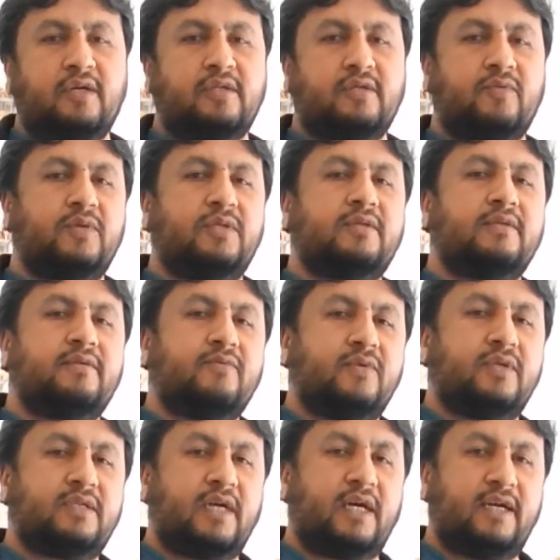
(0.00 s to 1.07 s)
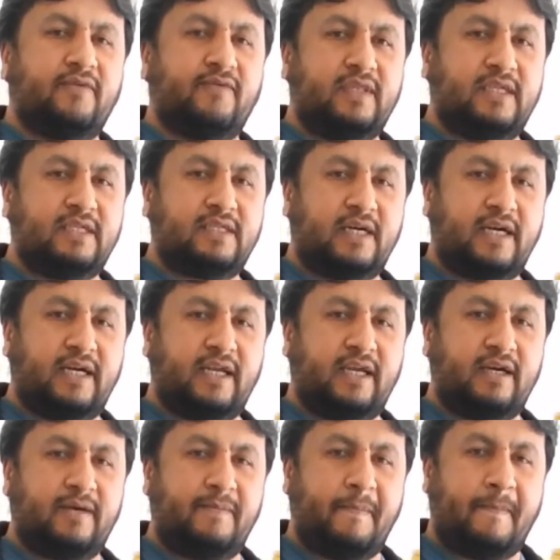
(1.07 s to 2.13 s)
So we started with this
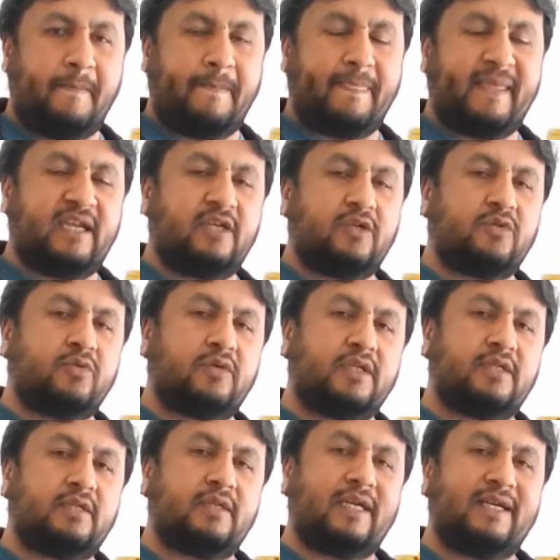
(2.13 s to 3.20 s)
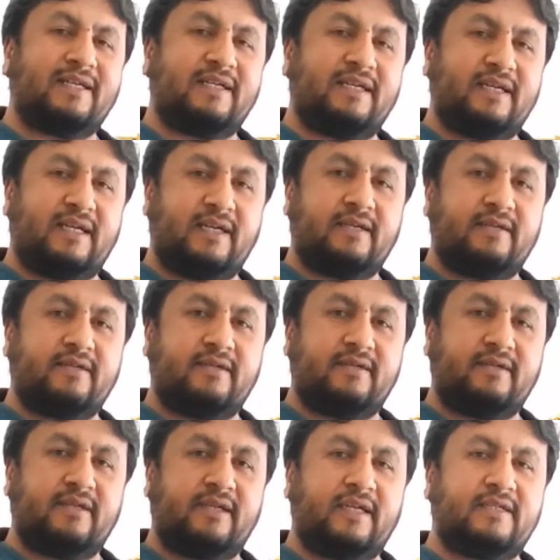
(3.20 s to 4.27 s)
idea, and it took us
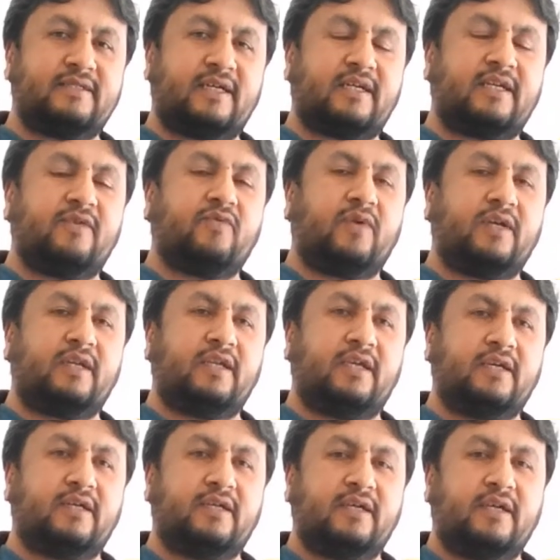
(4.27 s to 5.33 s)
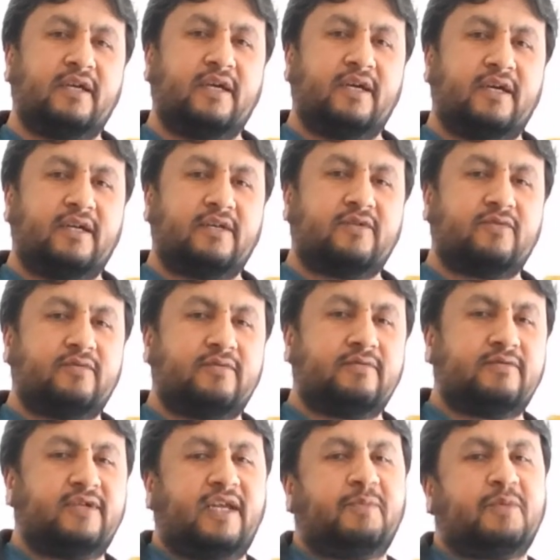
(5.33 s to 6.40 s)
exactly 1 year
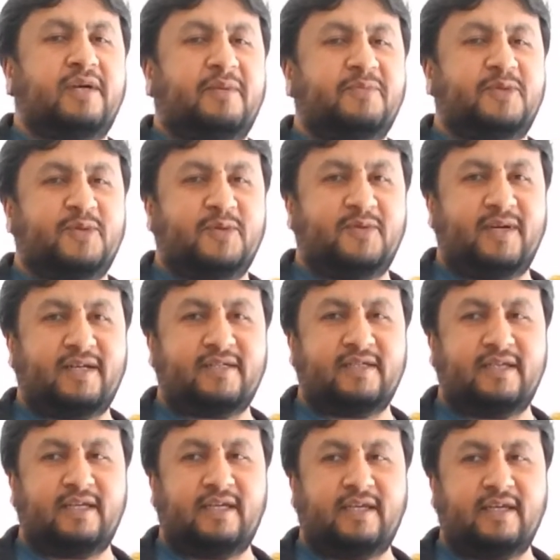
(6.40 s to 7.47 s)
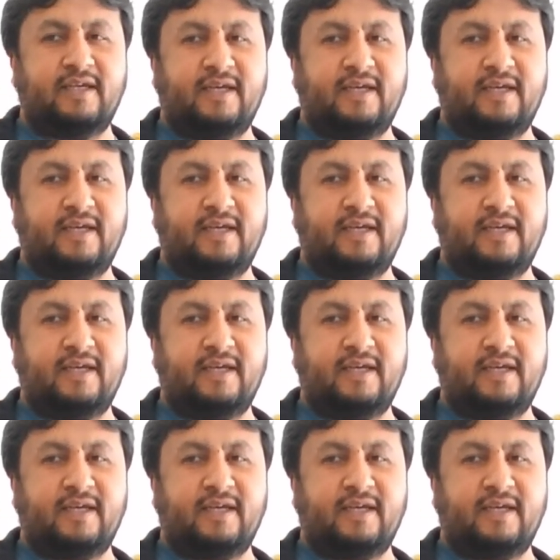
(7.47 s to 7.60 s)
to dream come true actually.